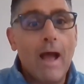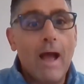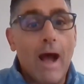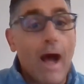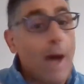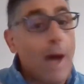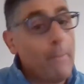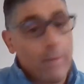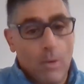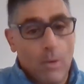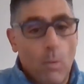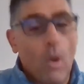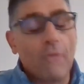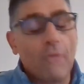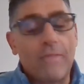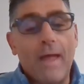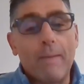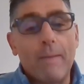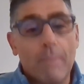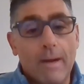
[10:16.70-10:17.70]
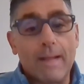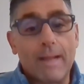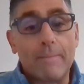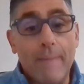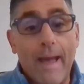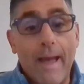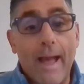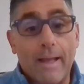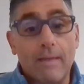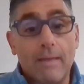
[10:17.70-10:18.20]
I'm going to want that money
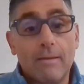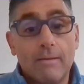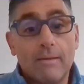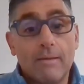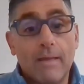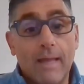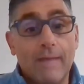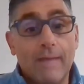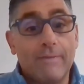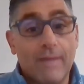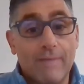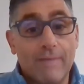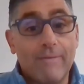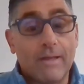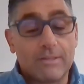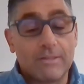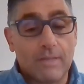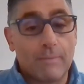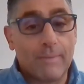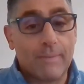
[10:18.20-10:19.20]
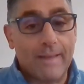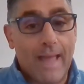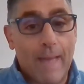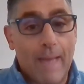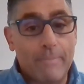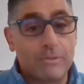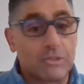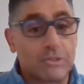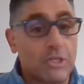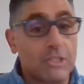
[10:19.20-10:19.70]
back in the event something
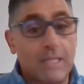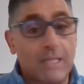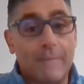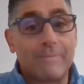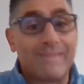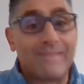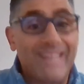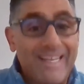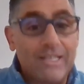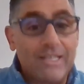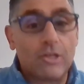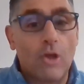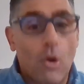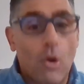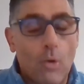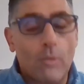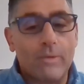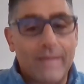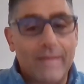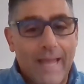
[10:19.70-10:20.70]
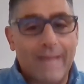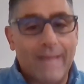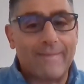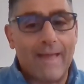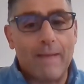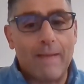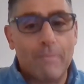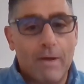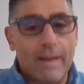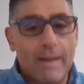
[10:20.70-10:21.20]
happens because I need to go take
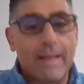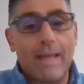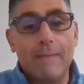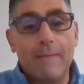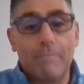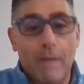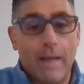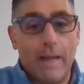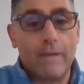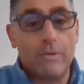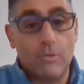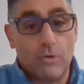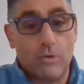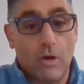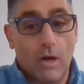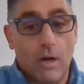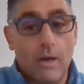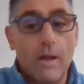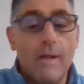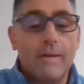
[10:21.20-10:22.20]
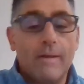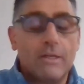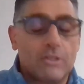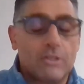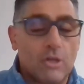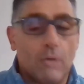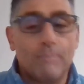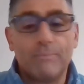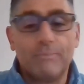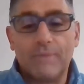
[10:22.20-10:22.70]
that money and buy a new car.
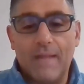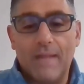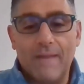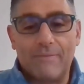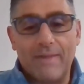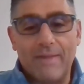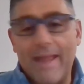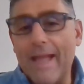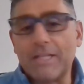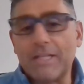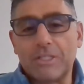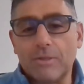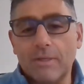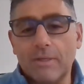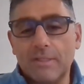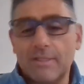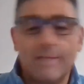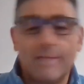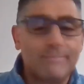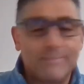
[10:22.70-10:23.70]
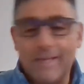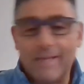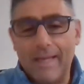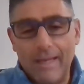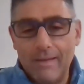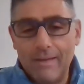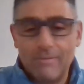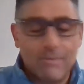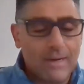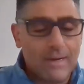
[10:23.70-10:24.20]
So if the answer is,
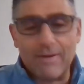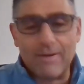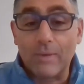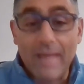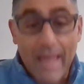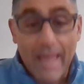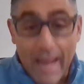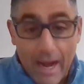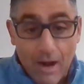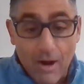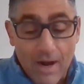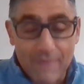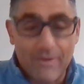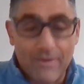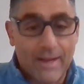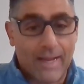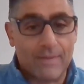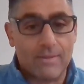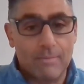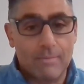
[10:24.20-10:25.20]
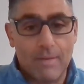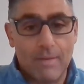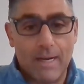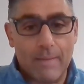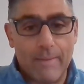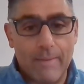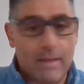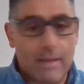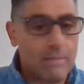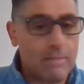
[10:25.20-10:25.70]
whatever, I care if I get the money
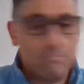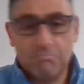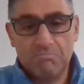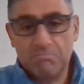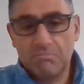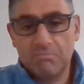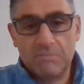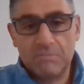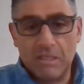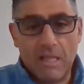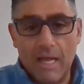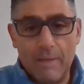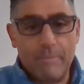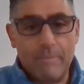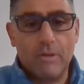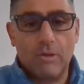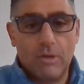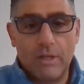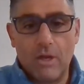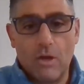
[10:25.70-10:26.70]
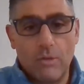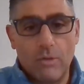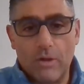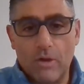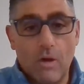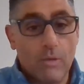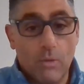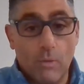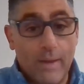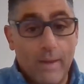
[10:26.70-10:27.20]
back, then liability only
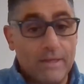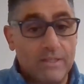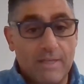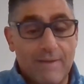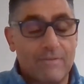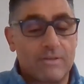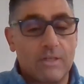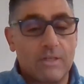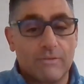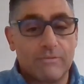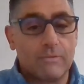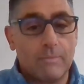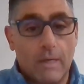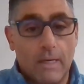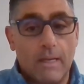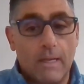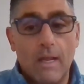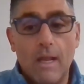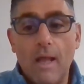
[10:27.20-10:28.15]
all the way, save yourself some money.